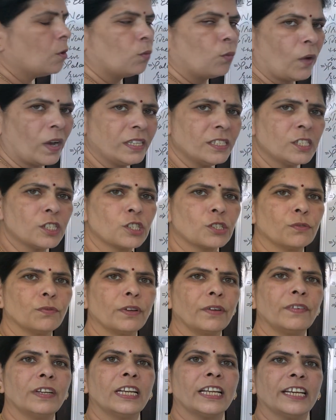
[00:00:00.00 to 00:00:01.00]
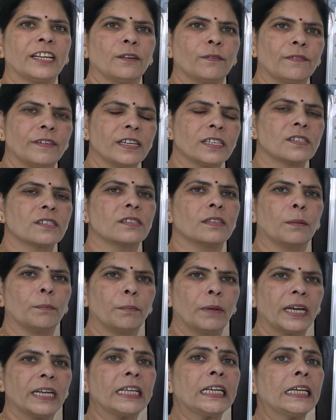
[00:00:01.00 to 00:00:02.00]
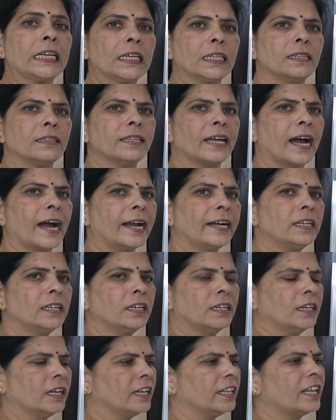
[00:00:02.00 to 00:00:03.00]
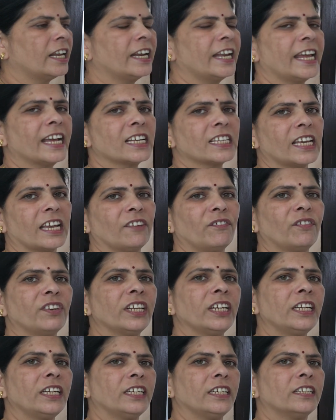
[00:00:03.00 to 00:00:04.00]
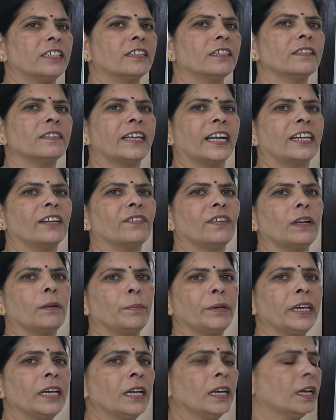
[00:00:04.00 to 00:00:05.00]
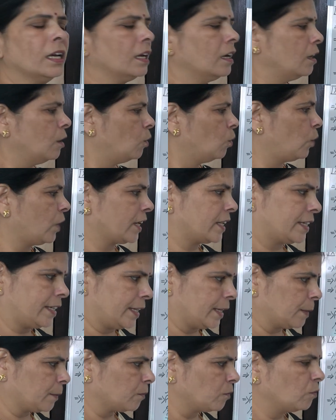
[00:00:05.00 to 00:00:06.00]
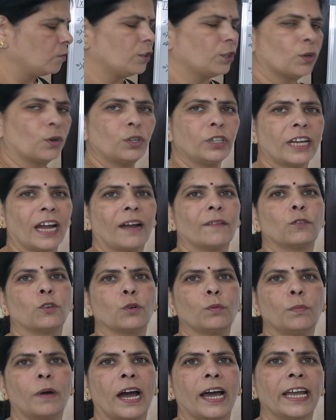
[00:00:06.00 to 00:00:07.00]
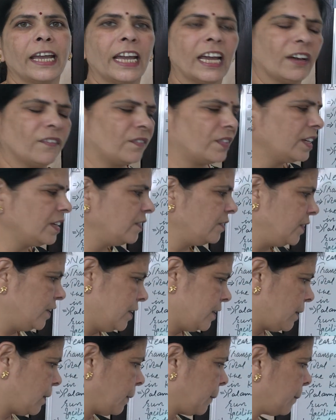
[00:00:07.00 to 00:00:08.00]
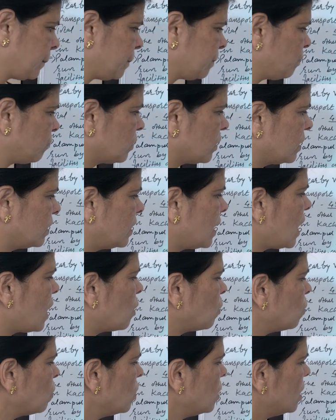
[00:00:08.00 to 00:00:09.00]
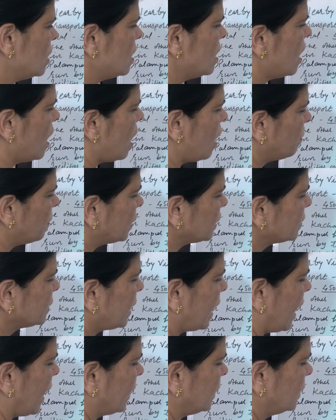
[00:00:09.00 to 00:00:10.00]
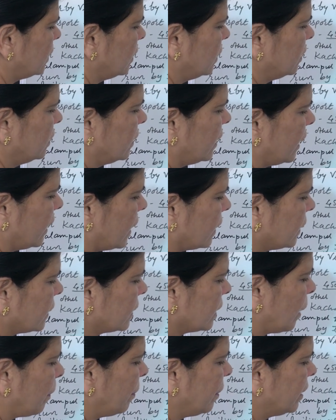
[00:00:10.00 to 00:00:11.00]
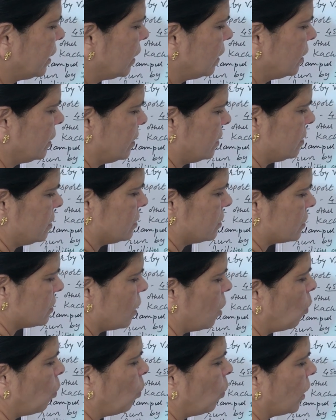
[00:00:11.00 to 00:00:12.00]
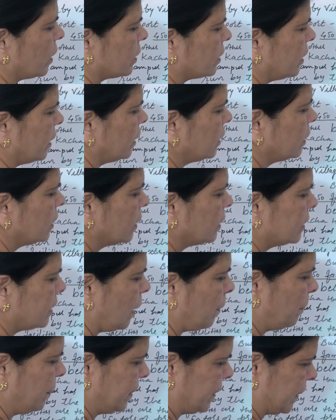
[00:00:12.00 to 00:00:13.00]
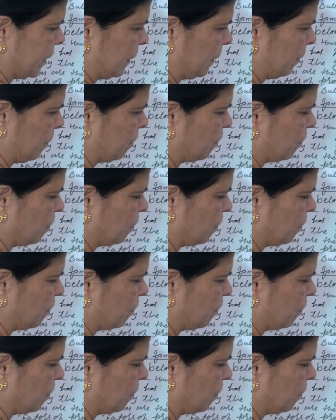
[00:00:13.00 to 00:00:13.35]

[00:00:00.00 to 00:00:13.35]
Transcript: Once we will invest the money in that, the next every year that will be working. We don't have to buy every year. Now, among that, the another capital is working capital.